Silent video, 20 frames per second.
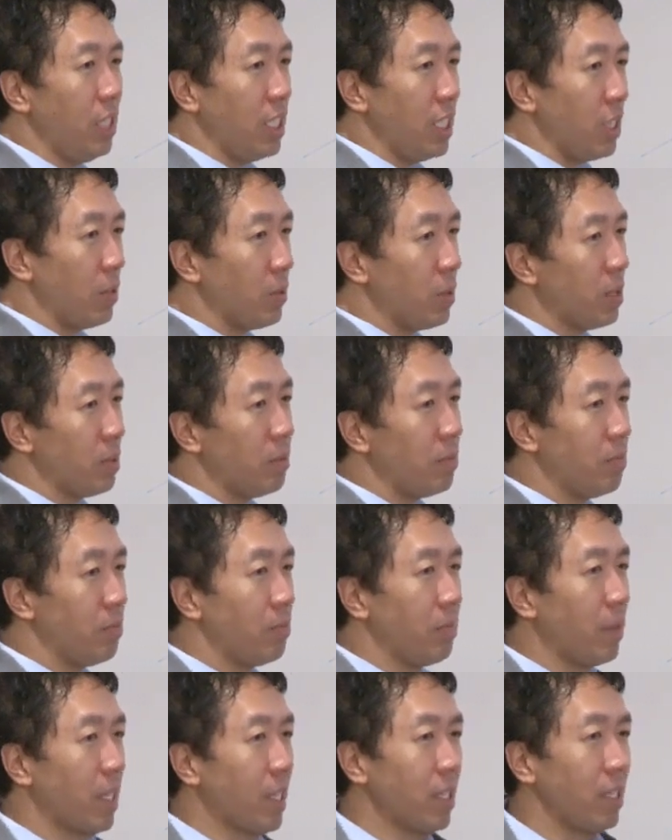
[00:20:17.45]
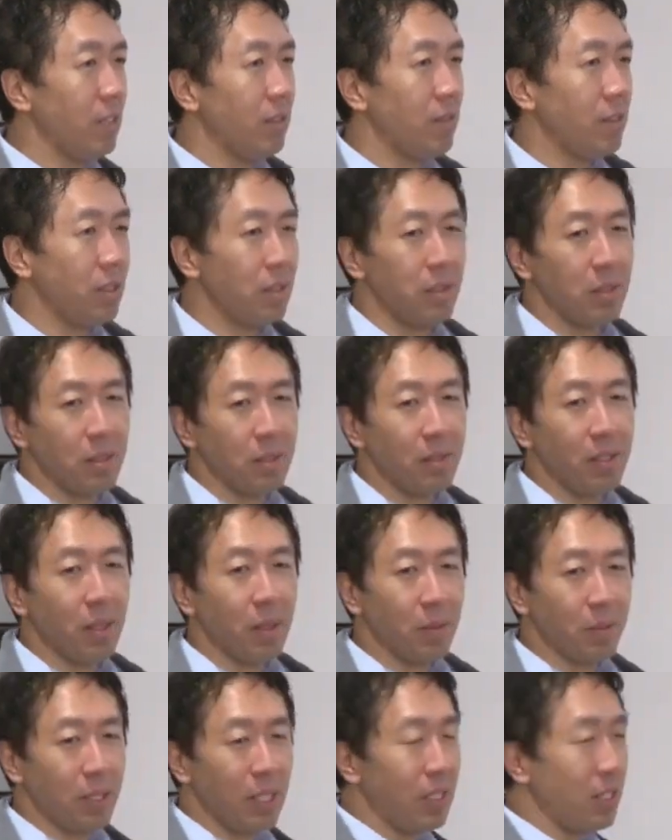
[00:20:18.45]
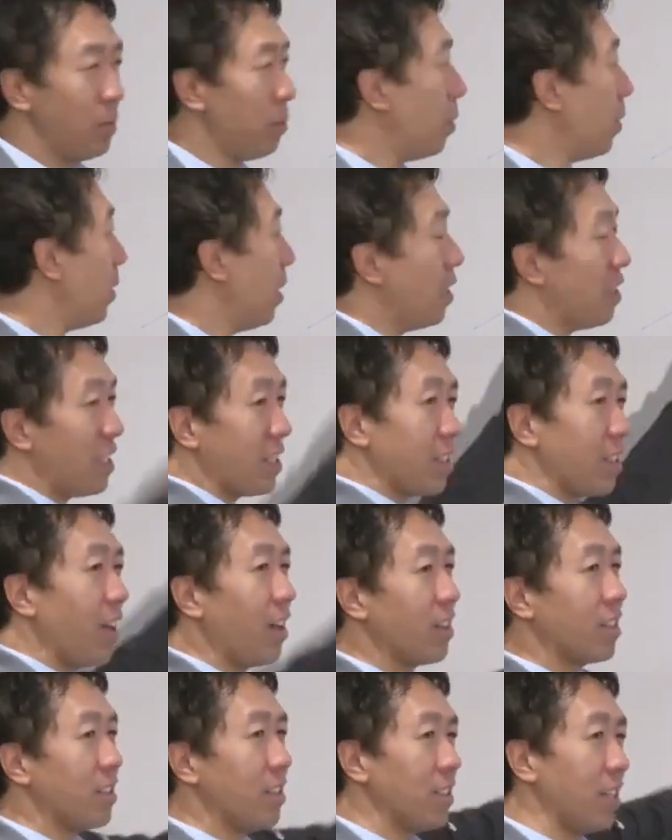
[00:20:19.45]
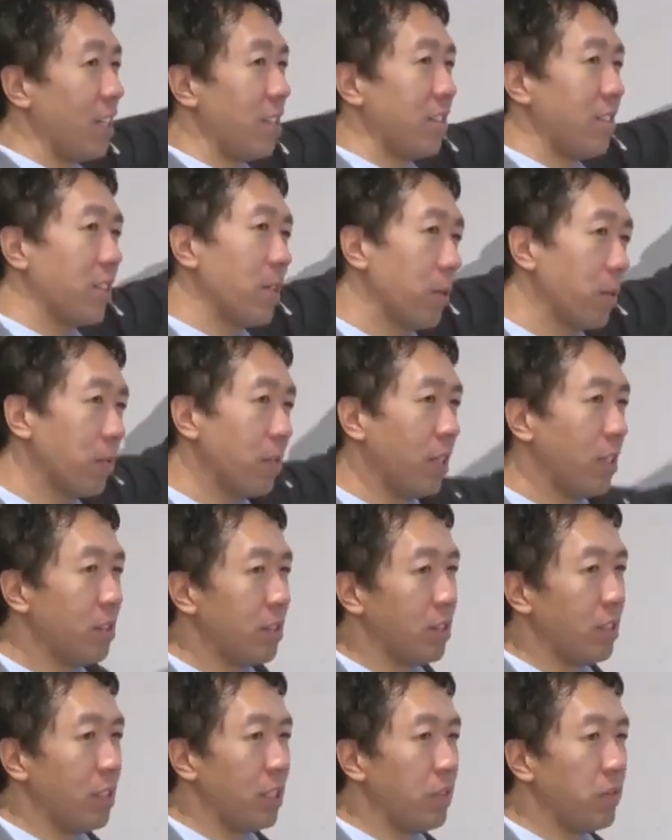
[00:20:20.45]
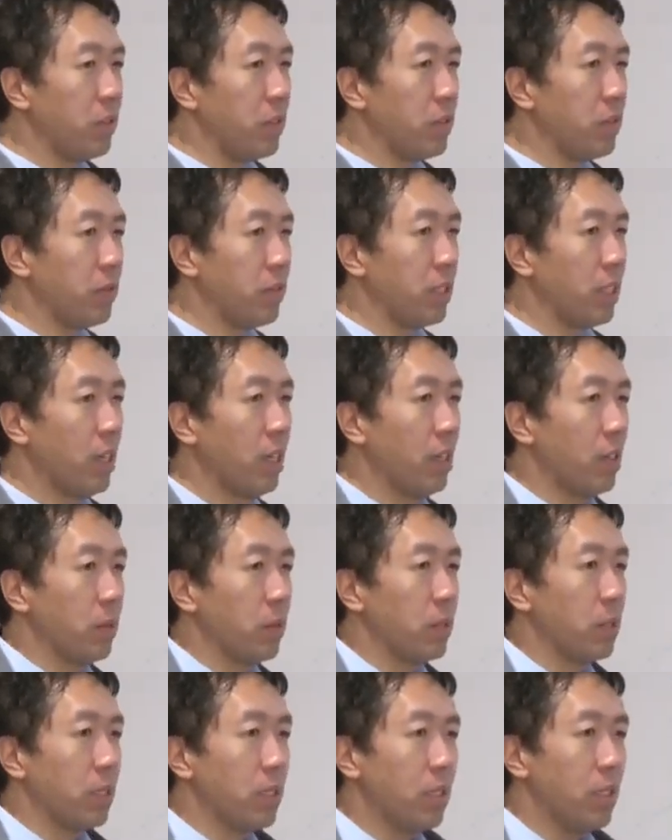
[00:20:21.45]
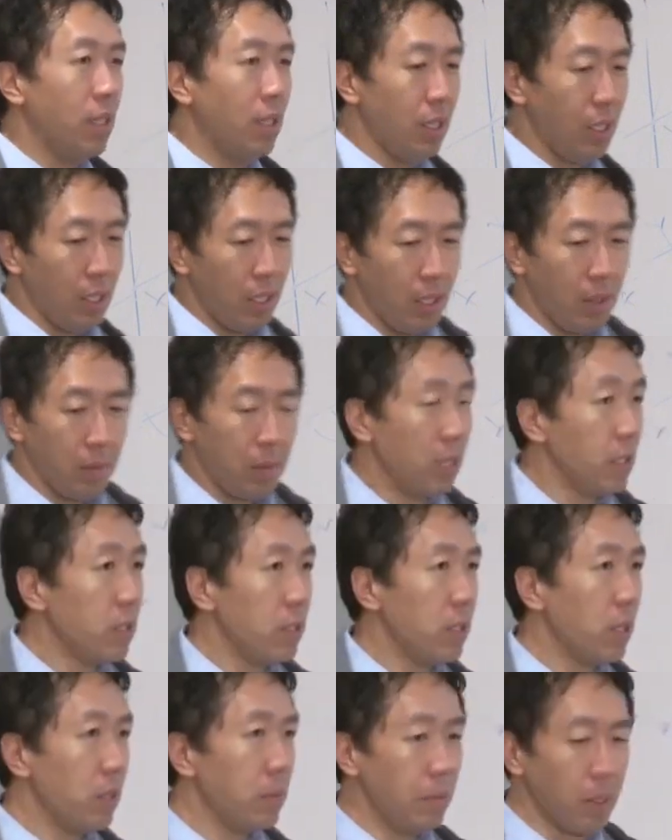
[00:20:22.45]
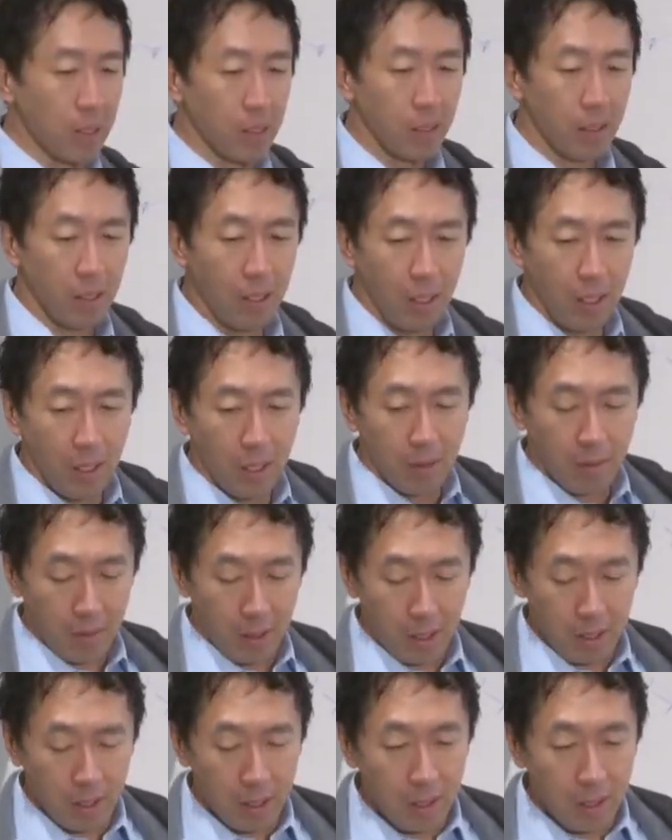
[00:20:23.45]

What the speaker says: it will make it, then it won't at least oscillate so crazily even if you fit a high order polynomial, right?